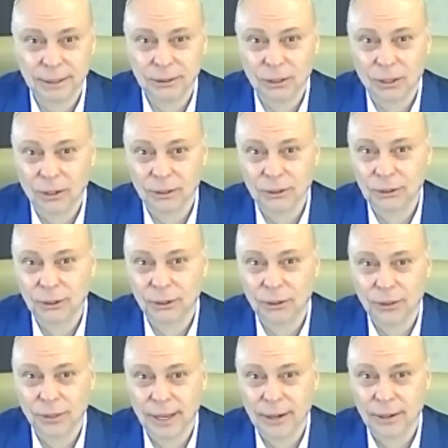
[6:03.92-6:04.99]
It's all
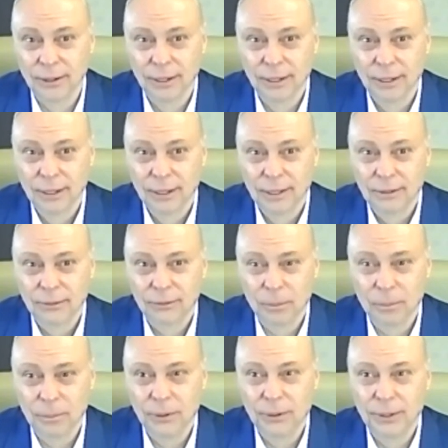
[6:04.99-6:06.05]
still there
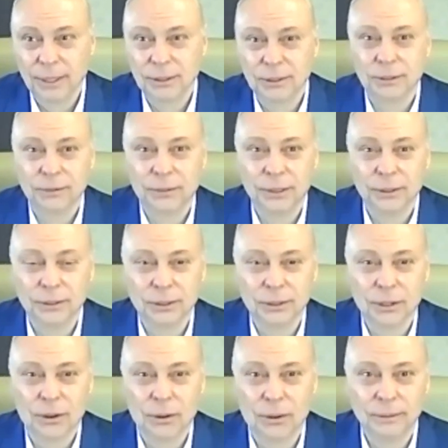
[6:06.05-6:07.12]
from millions of years
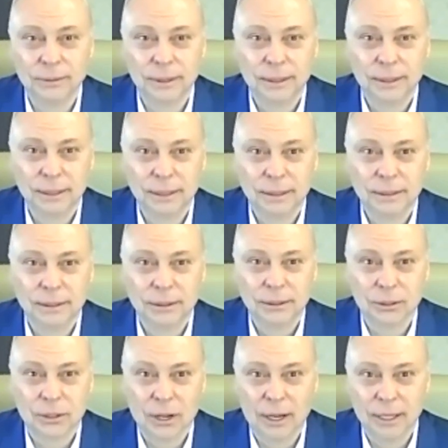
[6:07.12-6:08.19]
ago.
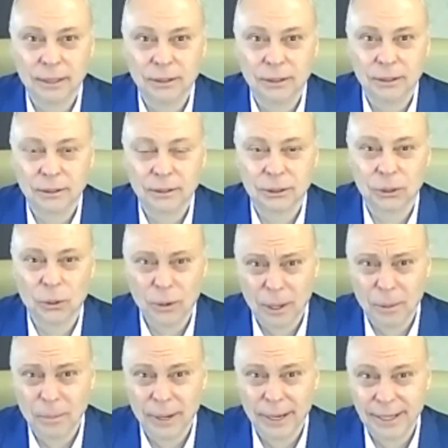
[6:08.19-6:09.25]
So God's so
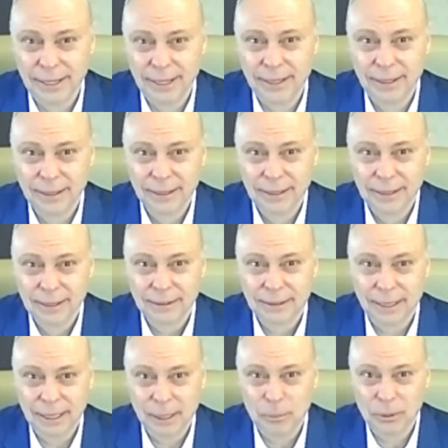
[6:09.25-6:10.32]
almighty
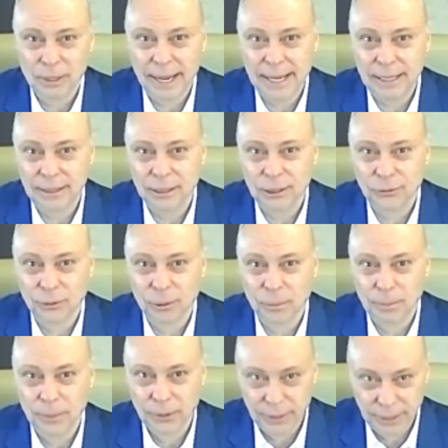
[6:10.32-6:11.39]
that he planned this for
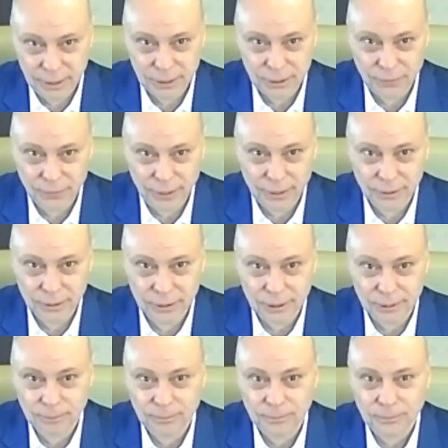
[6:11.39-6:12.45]
millions of years.